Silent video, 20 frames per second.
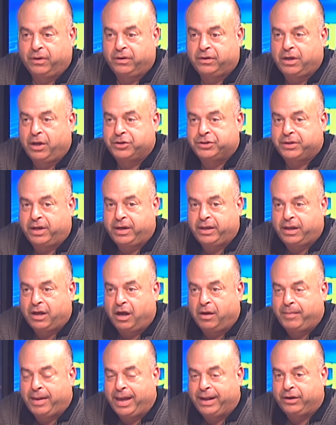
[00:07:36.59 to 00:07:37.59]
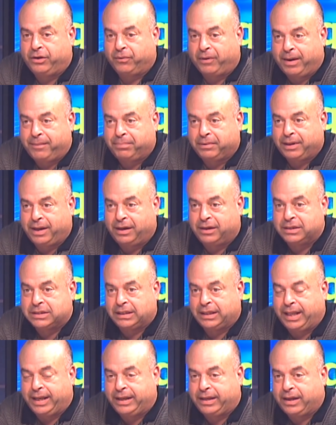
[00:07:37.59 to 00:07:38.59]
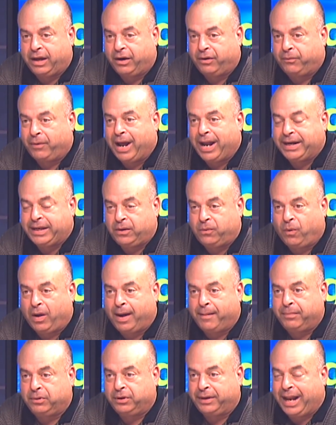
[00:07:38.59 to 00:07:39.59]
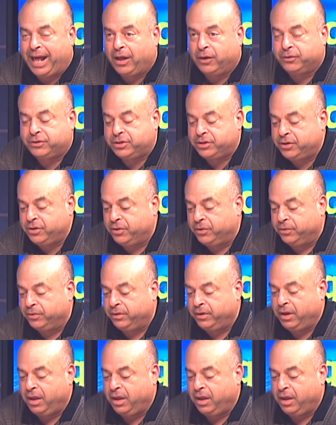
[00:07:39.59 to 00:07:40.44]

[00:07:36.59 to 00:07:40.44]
and Coach Netticomb had great players like Rodney Womble and Al Toon.